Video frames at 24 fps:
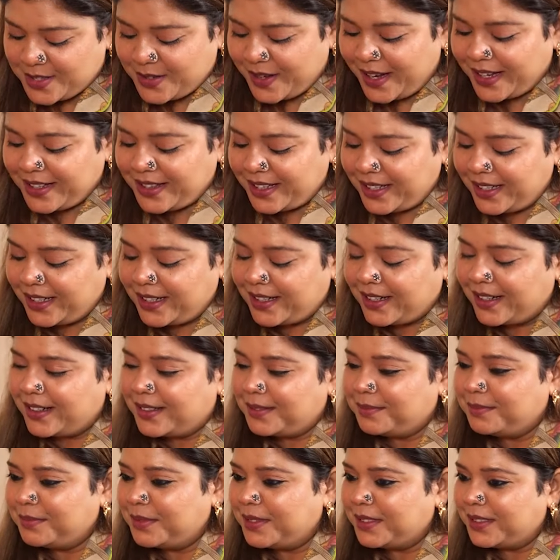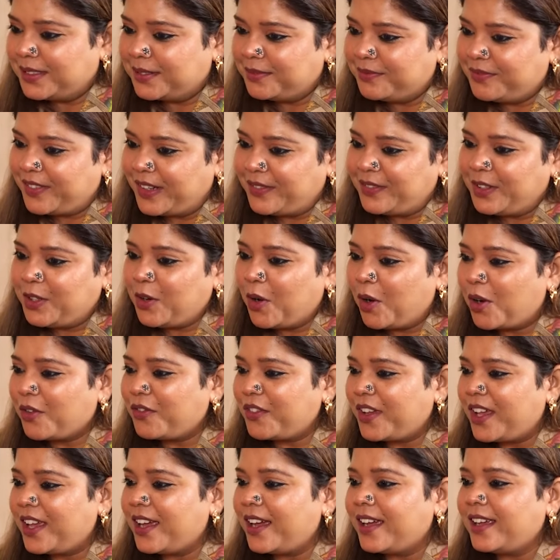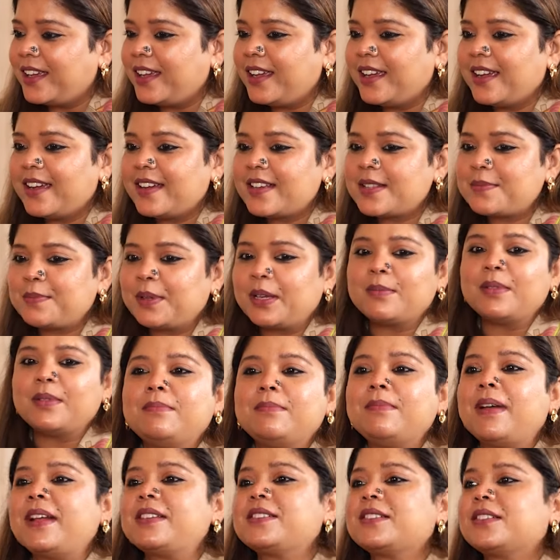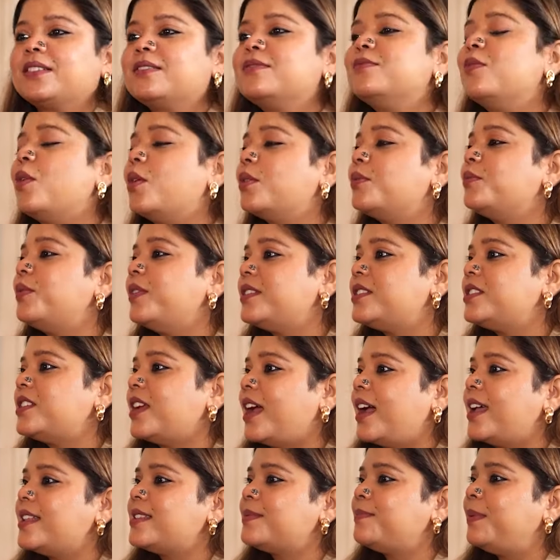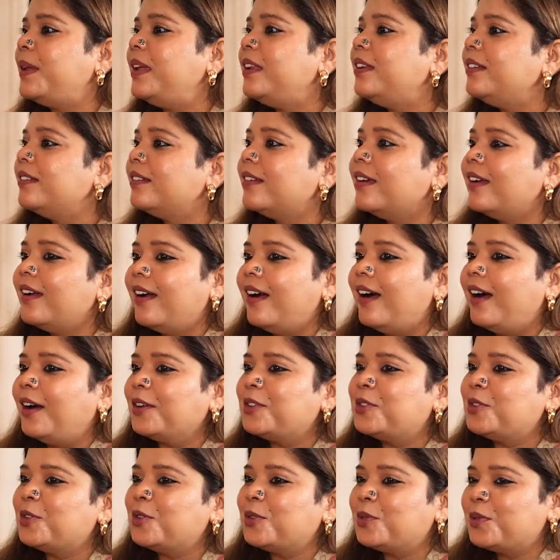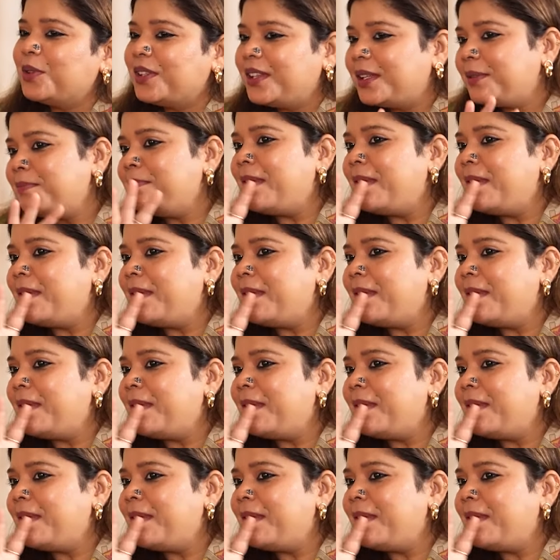So I think when we talk of AI has that magical wand which has been, doing